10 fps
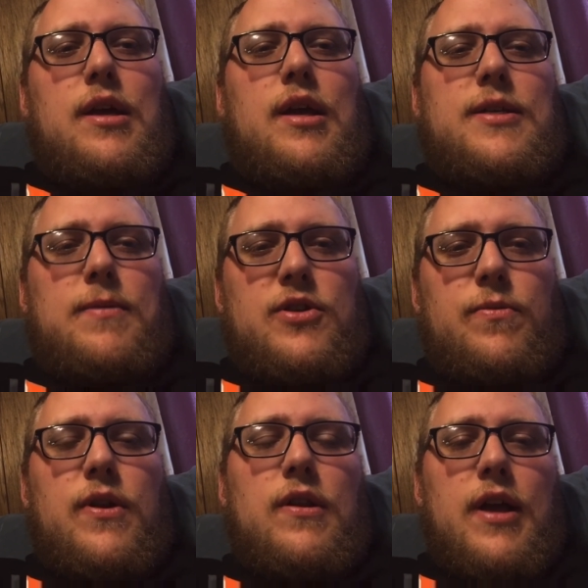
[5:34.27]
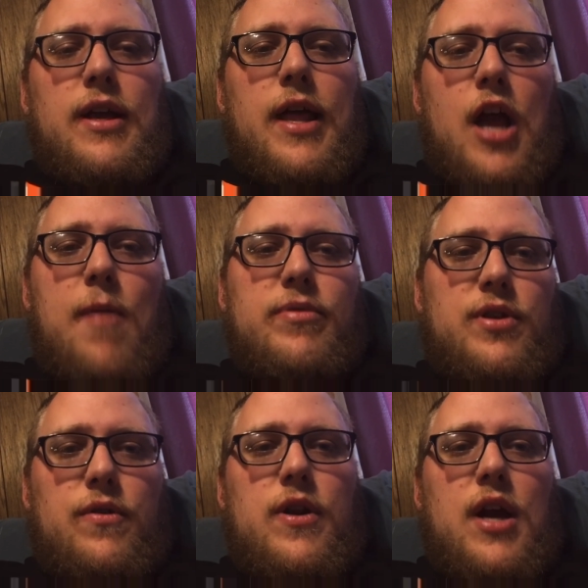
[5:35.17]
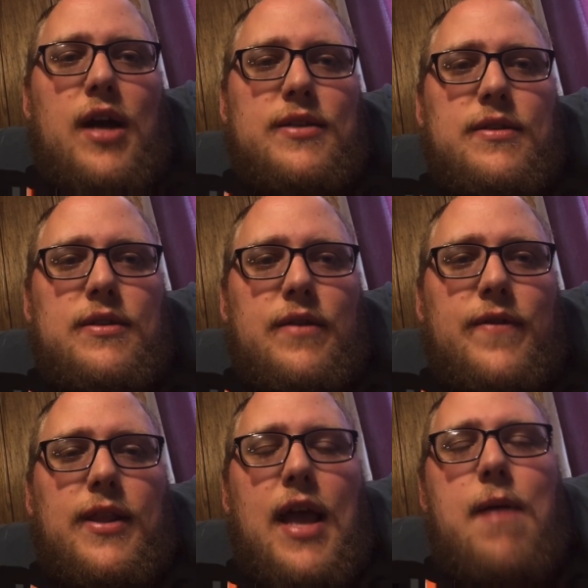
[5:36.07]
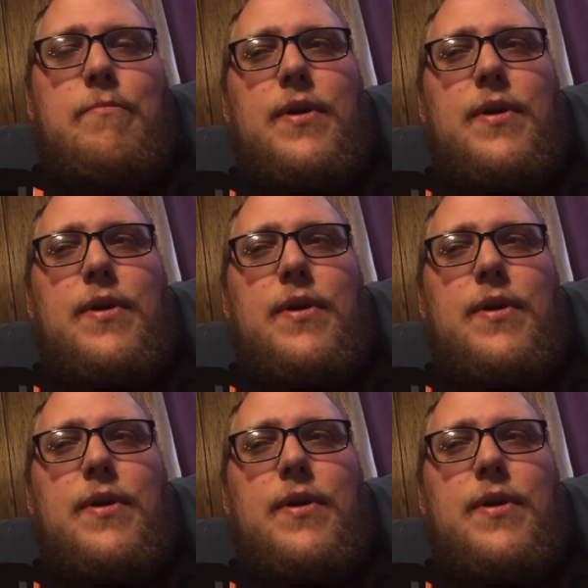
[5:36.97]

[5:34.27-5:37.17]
especially when you look at like opportunity cost and stuff like that,